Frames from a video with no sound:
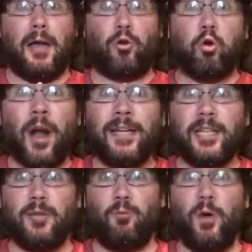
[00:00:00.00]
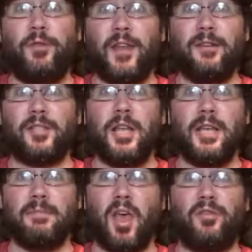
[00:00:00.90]
cranky with their
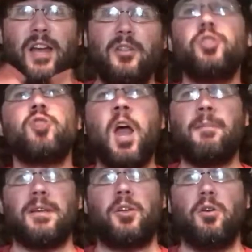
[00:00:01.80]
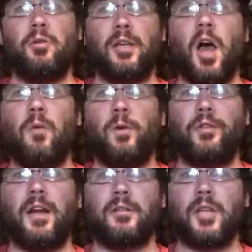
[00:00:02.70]
teams. There's drama going on
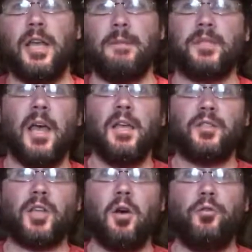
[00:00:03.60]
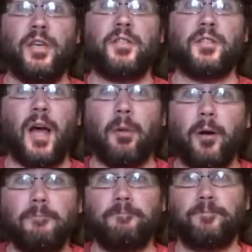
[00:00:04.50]
with their teams. So this summer,